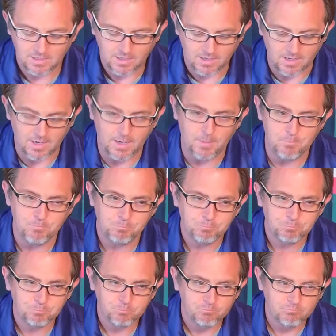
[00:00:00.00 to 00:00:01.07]

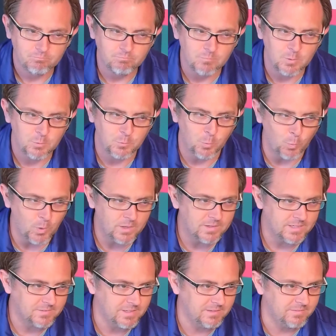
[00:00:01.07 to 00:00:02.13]
The one I
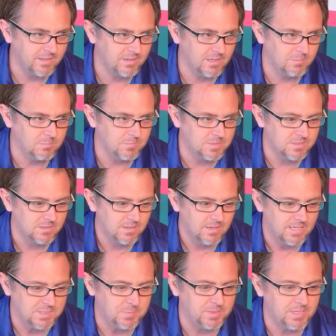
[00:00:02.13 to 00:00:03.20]
think that
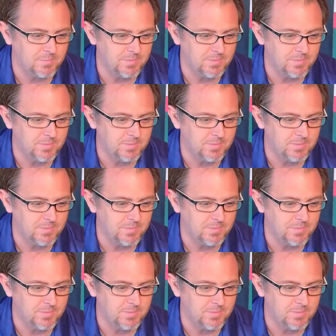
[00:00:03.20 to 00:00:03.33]
has become